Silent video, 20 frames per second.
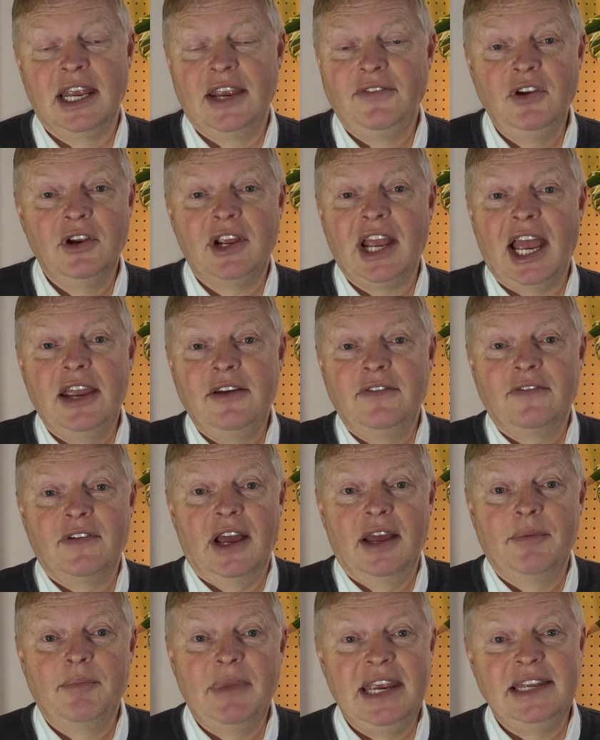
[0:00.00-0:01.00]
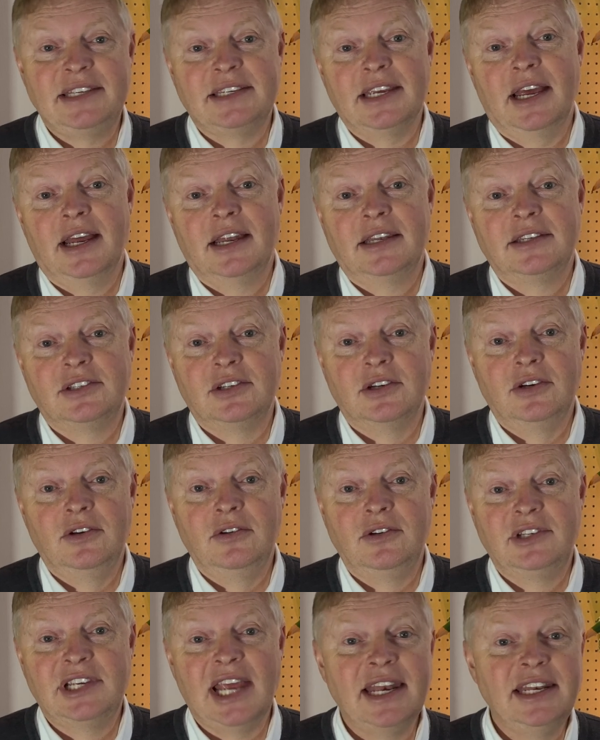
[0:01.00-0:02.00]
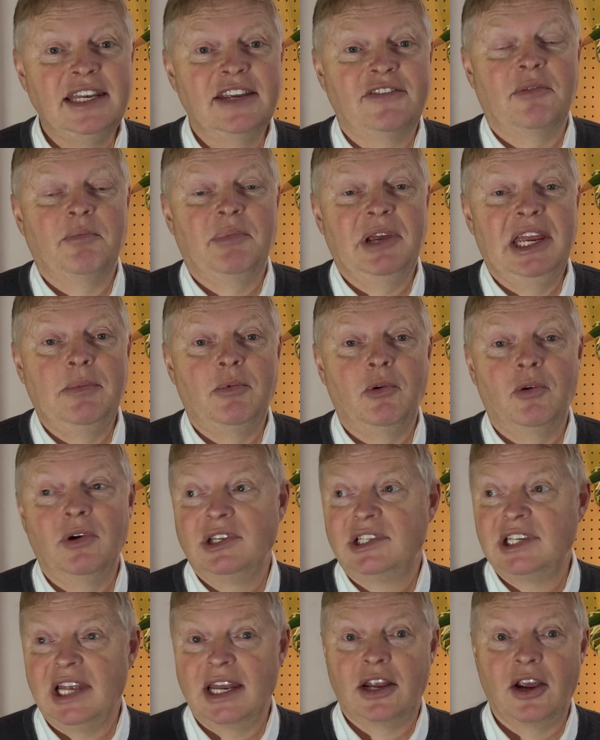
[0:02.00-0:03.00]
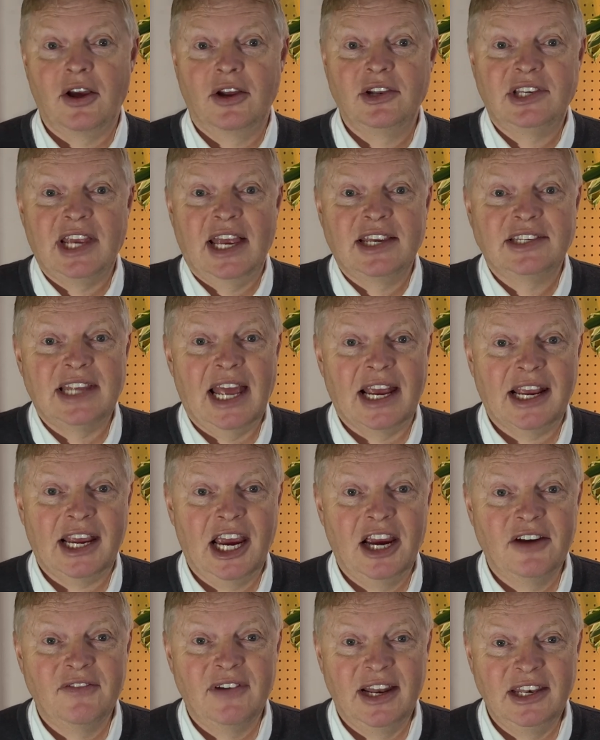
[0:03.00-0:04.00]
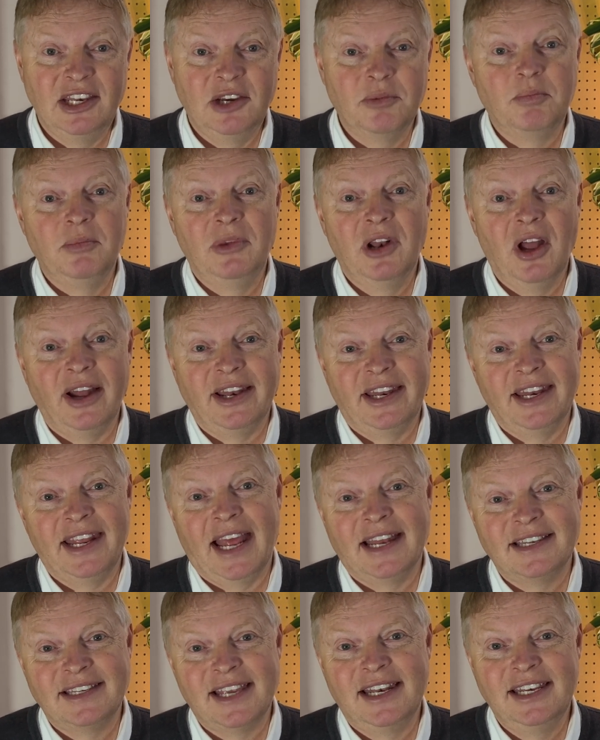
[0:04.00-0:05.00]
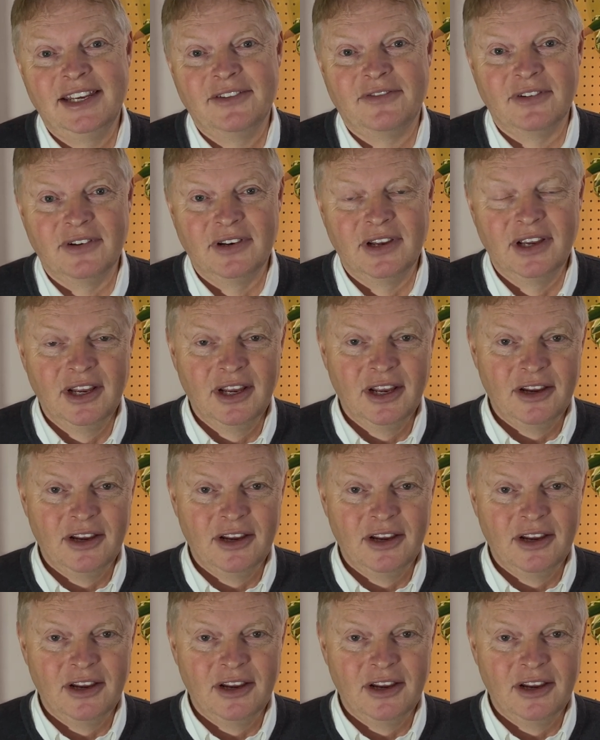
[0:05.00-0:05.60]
If you gave a meter to 10 different people and said go and test that caravan, you're likely to get 10 different